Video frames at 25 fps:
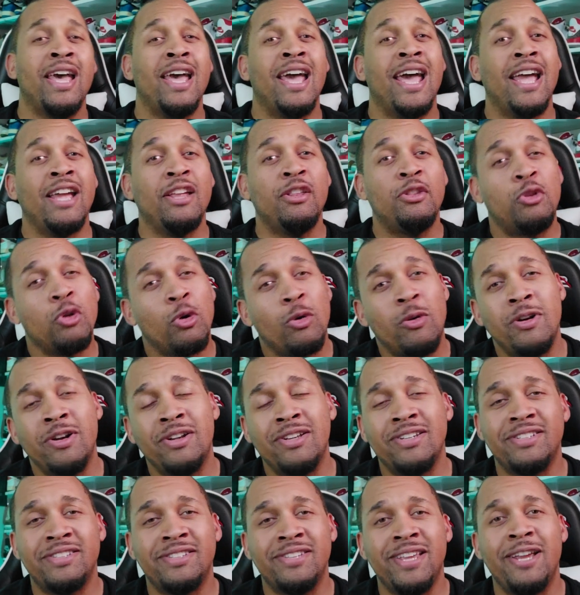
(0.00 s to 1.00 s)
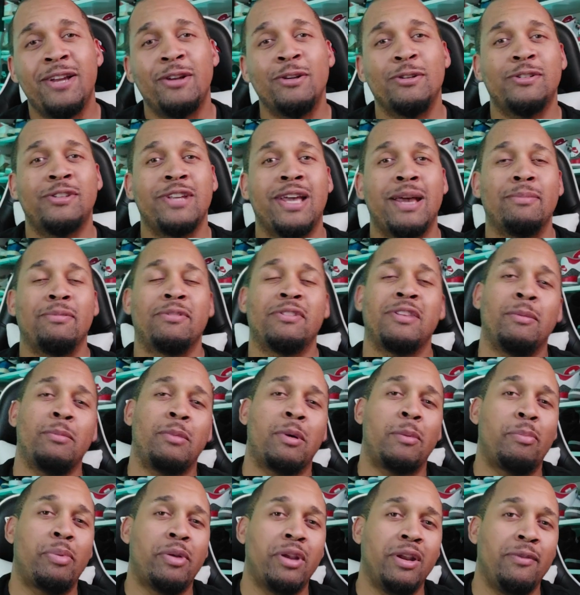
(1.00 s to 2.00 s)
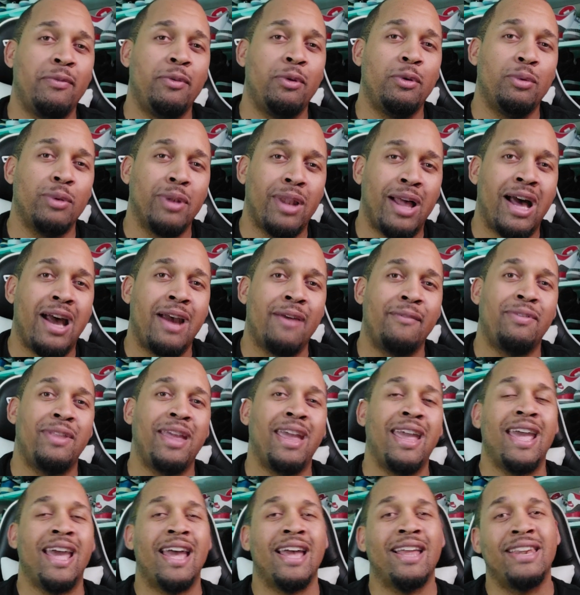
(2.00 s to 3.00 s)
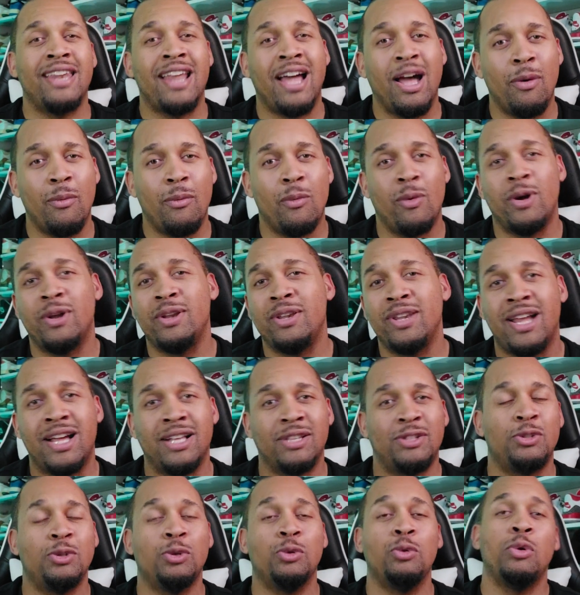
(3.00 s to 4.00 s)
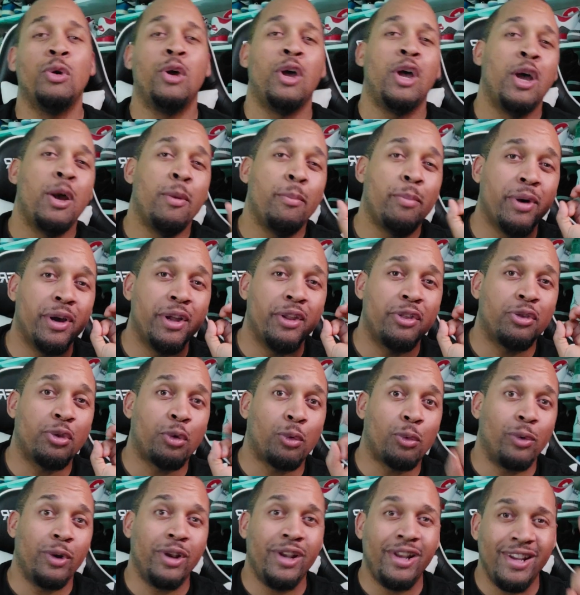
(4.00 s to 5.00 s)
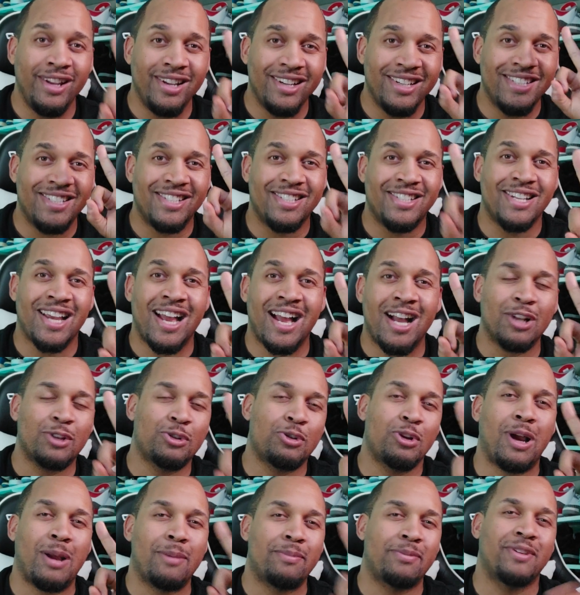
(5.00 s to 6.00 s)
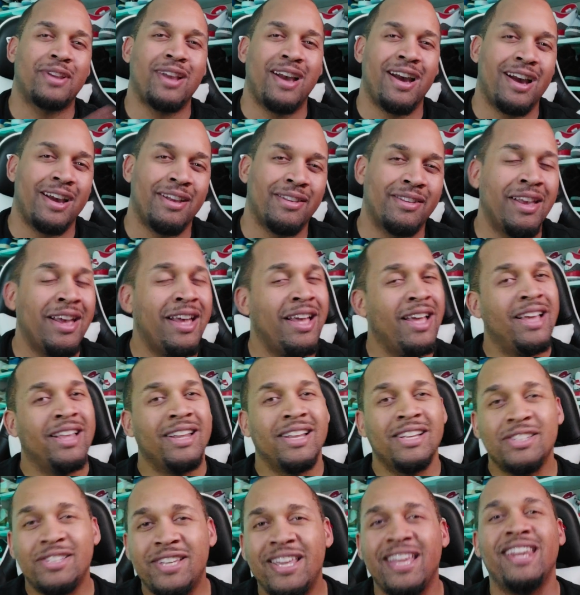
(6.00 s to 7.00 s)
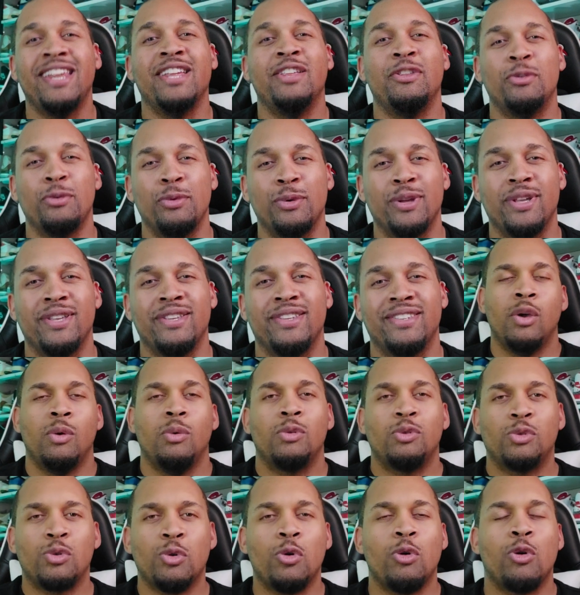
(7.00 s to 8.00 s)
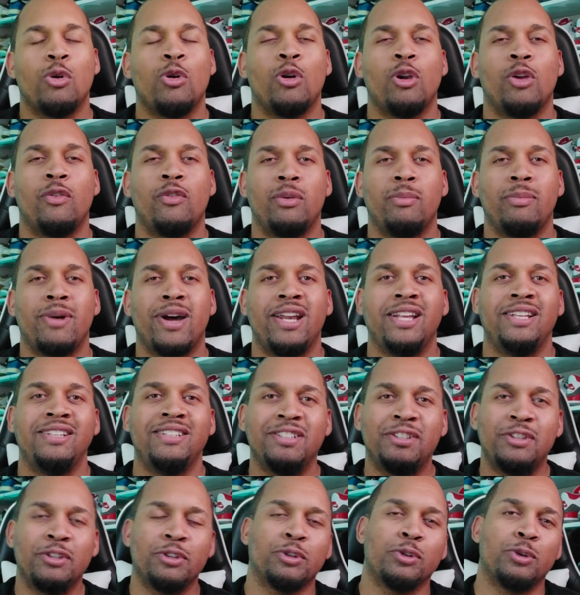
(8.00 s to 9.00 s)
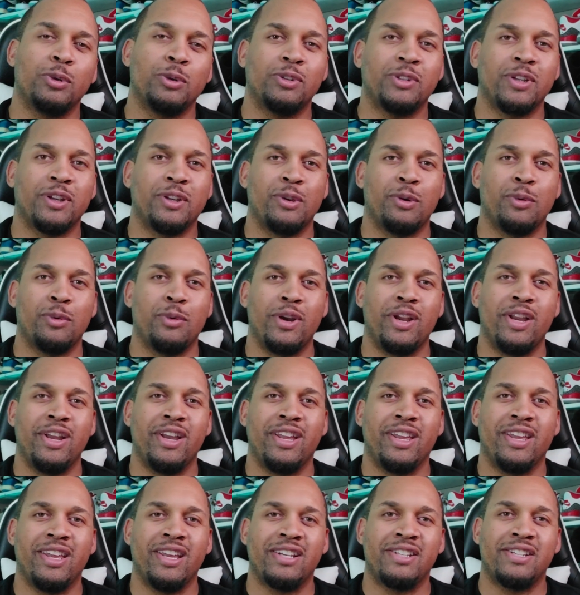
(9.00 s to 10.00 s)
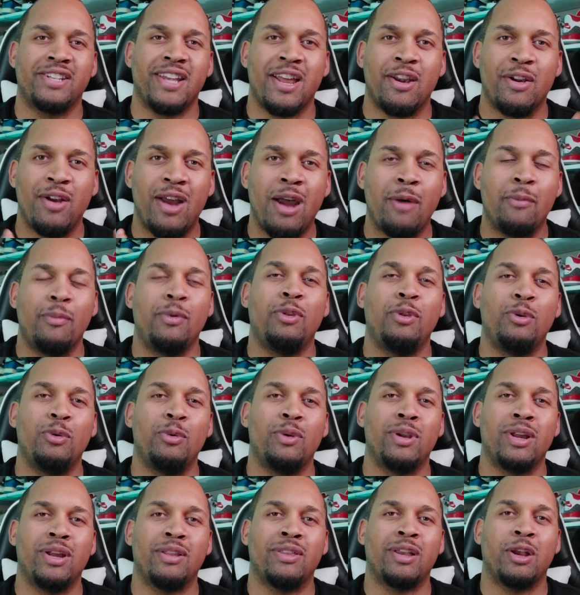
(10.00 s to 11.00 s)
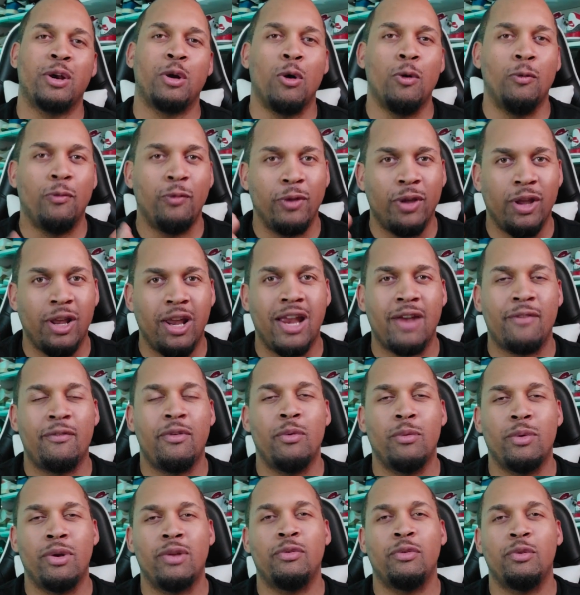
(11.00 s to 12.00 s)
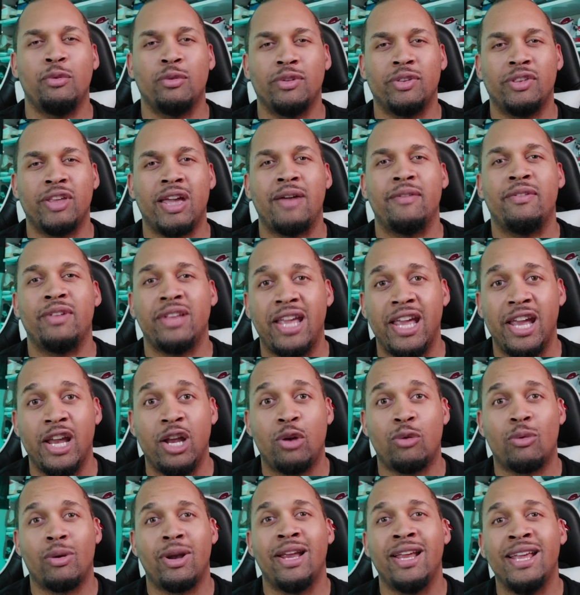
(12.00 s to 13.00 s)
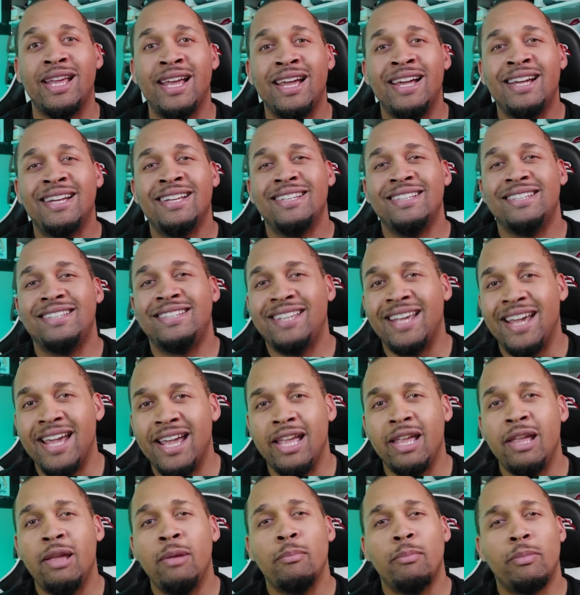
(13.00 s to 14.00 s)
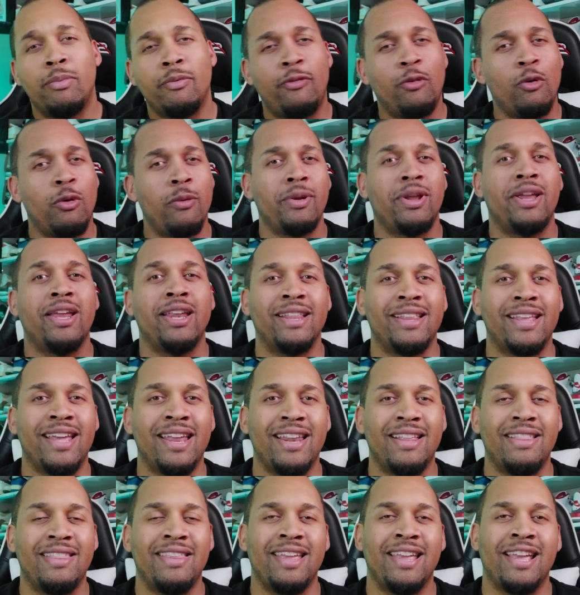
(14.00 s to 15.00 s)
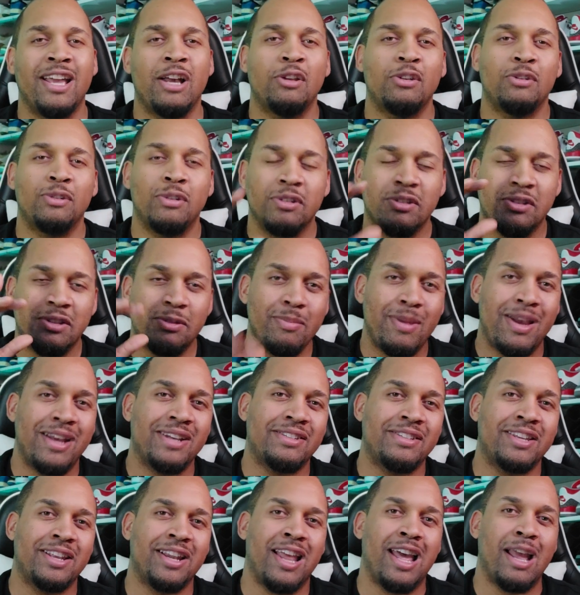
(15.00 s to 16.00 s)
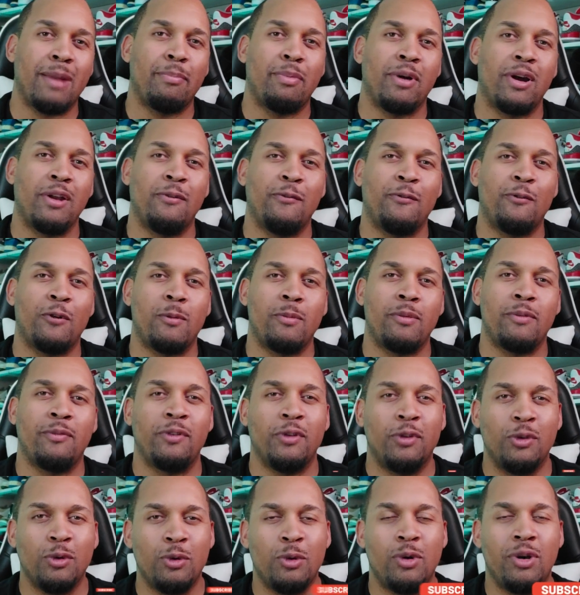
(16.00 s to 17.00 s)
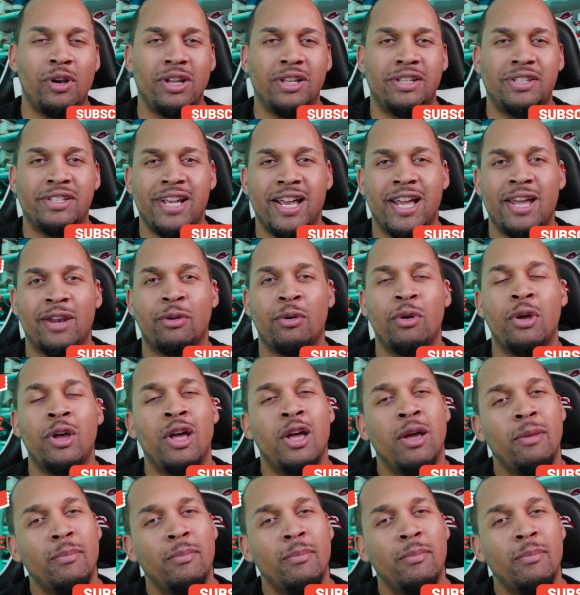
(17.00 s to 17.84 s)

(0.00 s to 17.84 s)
And during the Sneakers app Summer Preview Live, they had not one, not two, but 3 shock drops, guys. Let's get into it. What's going on, everybody? This is Lewis of the Way It Kicks channel. How we doing out there? Hopefully every one of you is having a great day. Before we get into anything else, smash the like button for me if you're new to the channel.